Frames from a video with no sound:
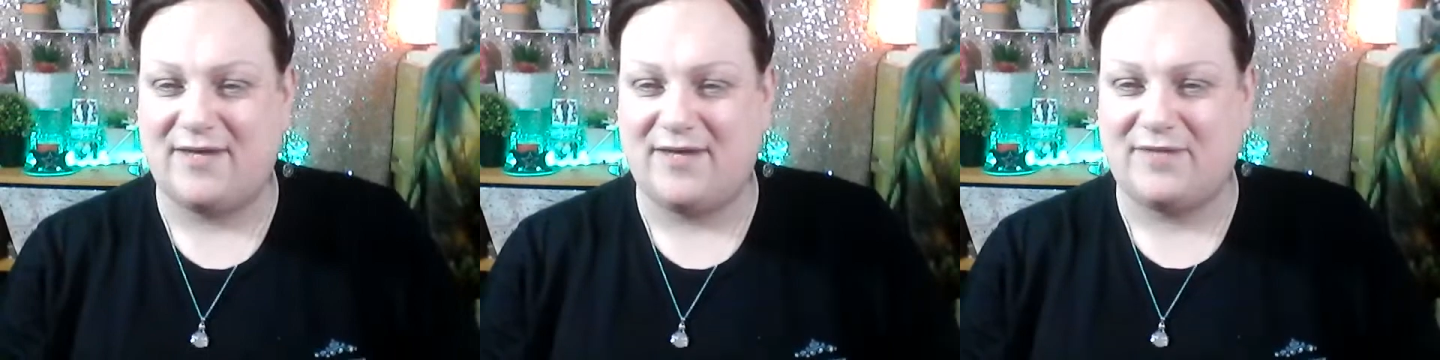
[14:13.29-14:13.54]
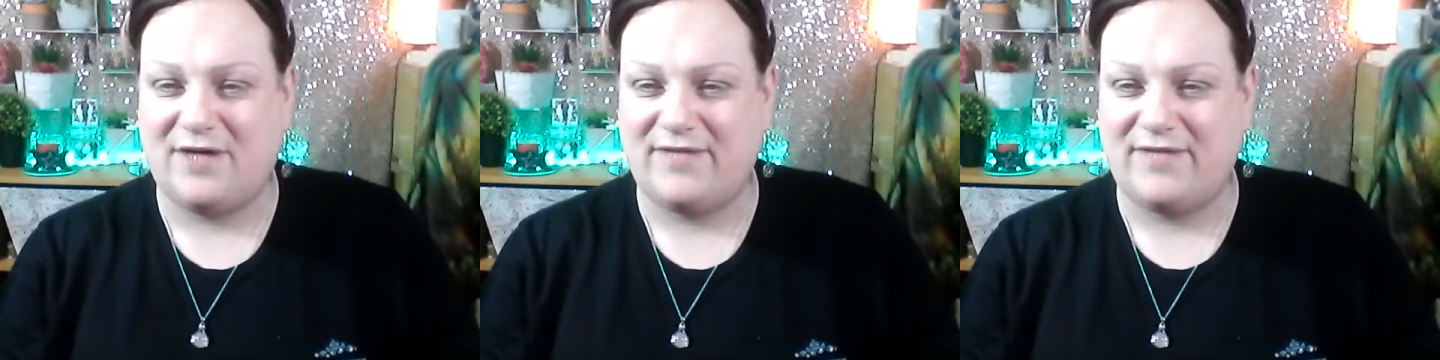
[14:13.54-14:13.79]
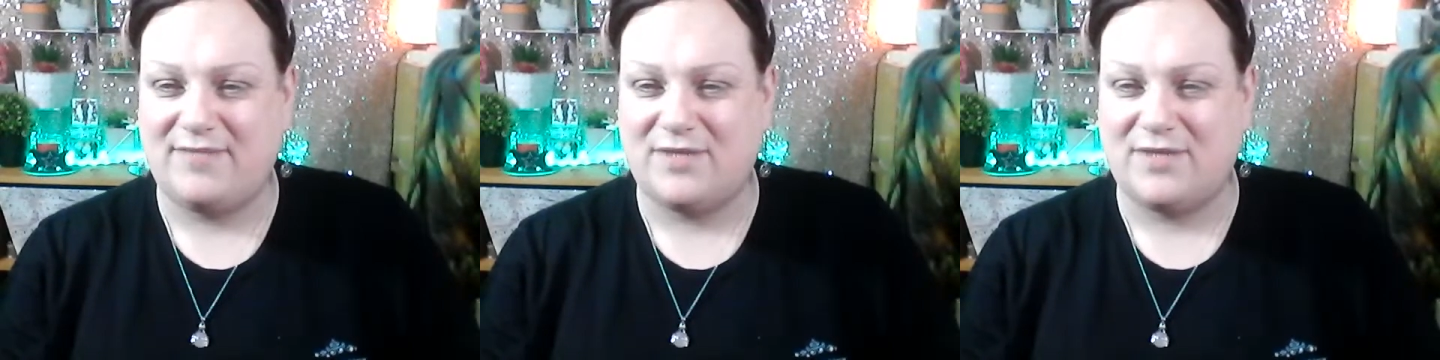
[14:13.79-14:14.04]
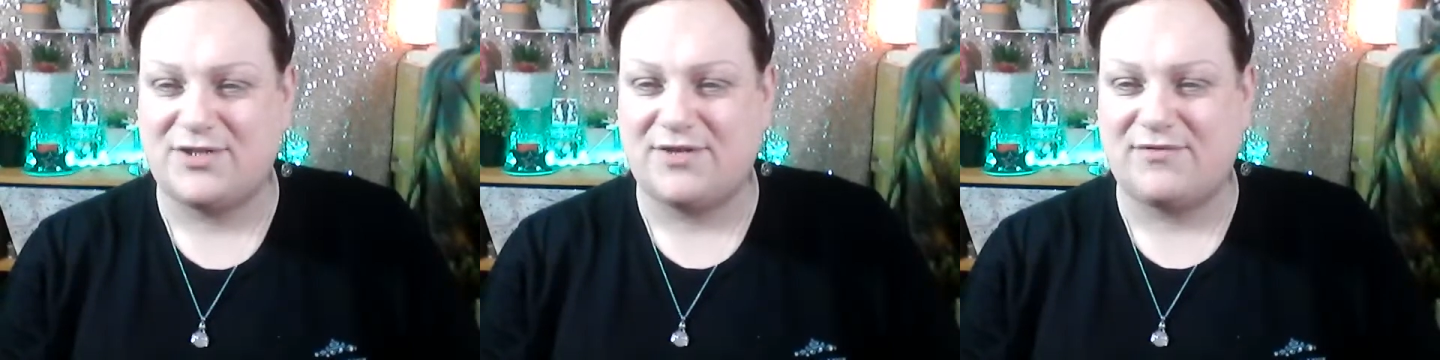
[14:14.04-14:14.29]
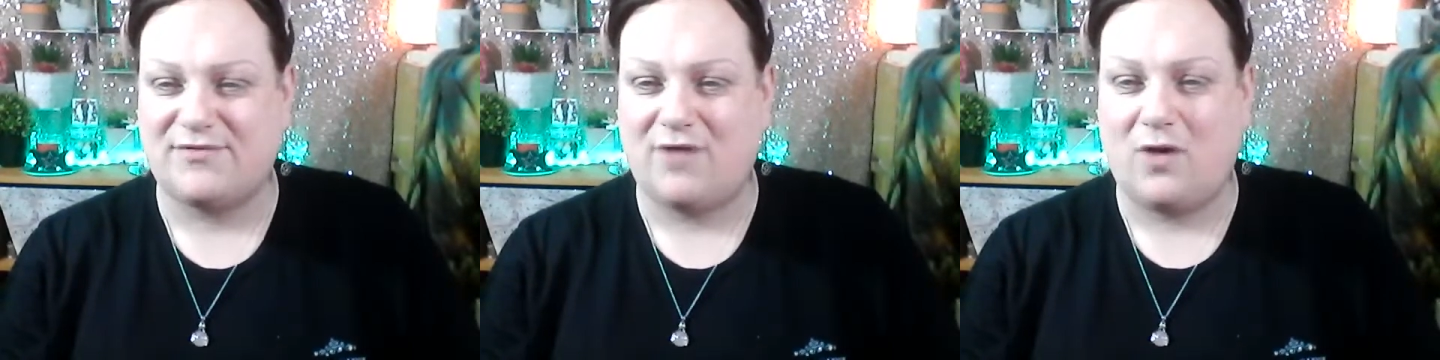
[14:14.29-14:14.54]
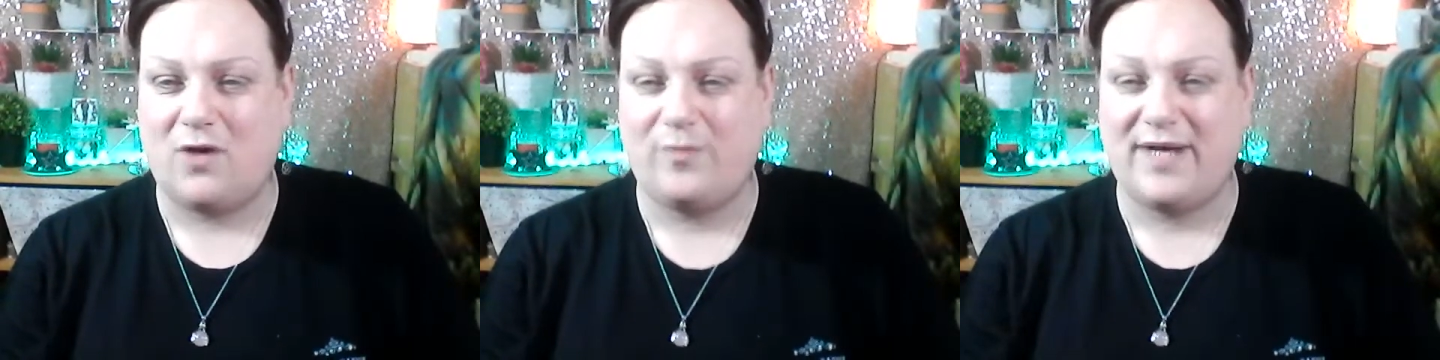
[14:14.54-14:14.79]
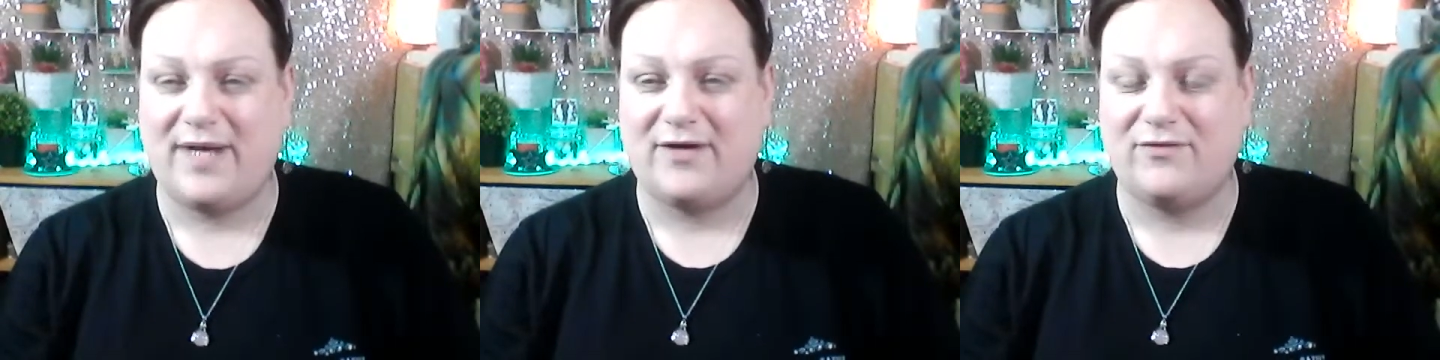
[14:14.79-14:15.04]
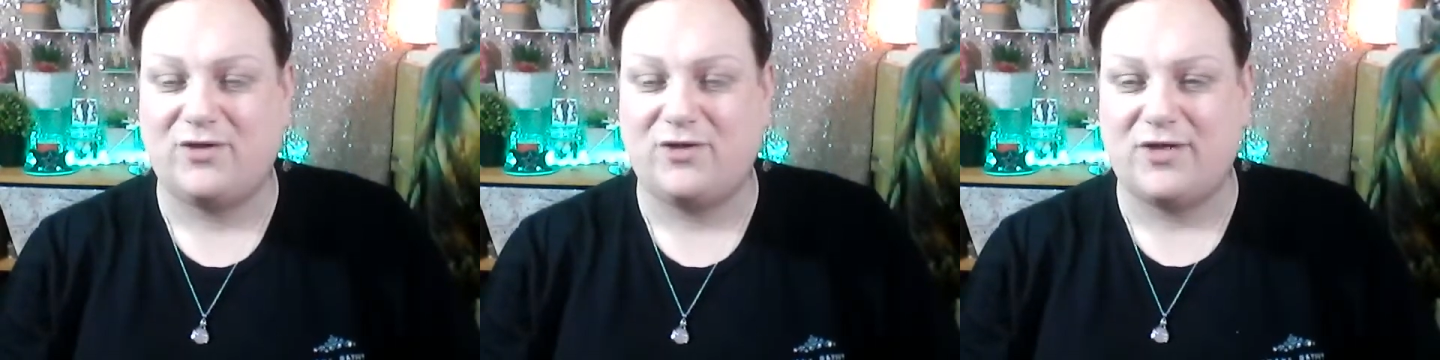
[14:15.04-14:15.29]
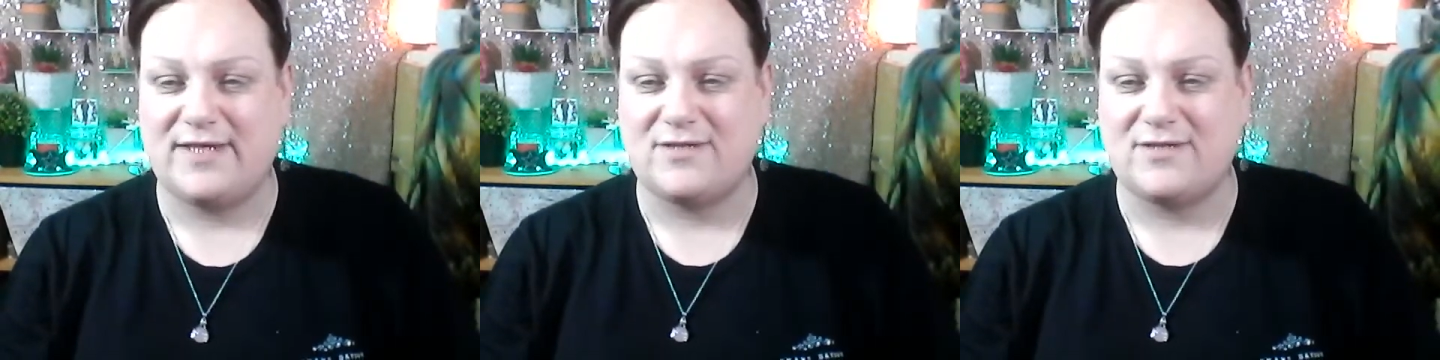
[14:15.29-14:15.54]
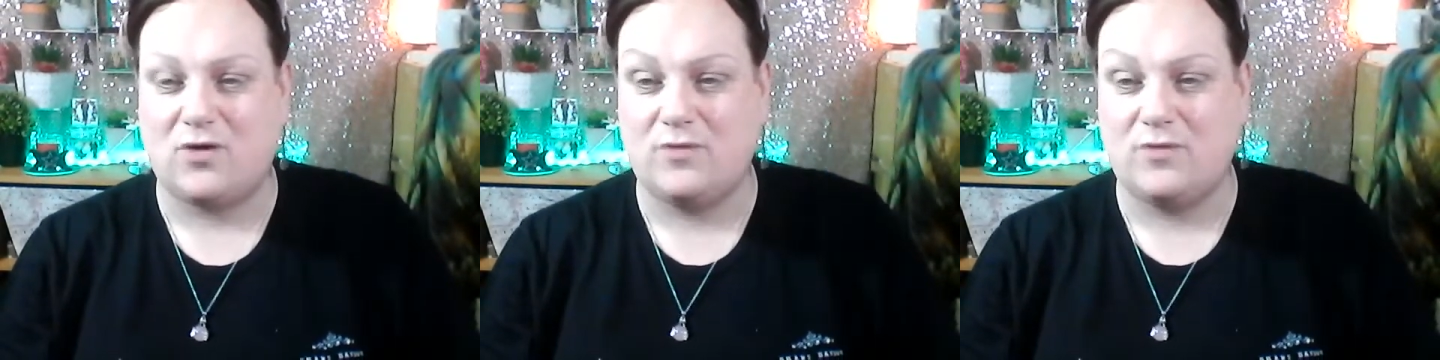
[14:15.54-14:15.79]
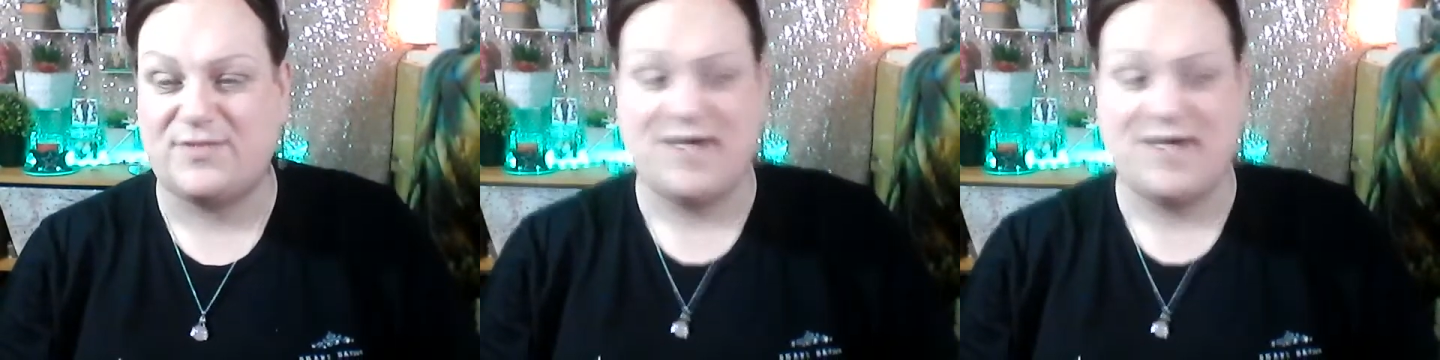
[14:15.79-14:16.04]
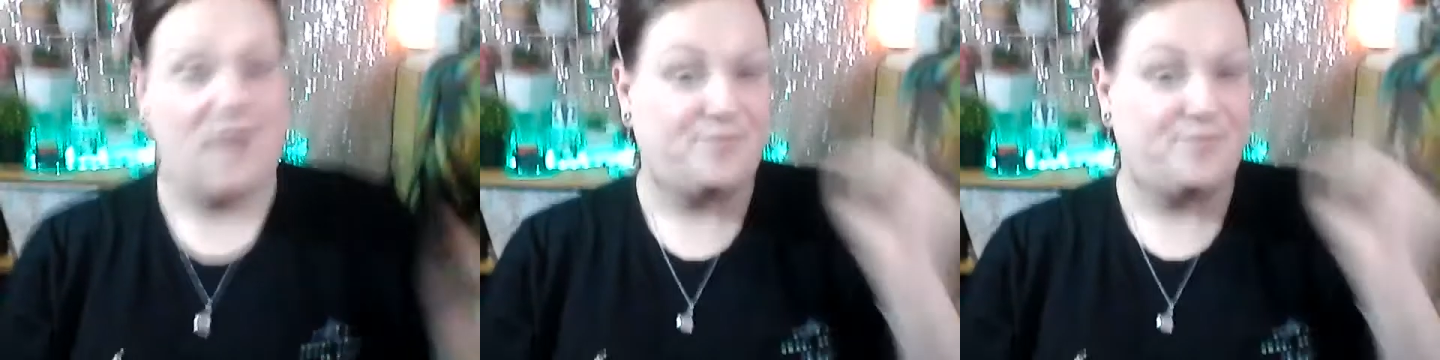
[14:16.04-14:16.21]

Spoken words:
I'm currently munching through a whole packet of cookies. Oops.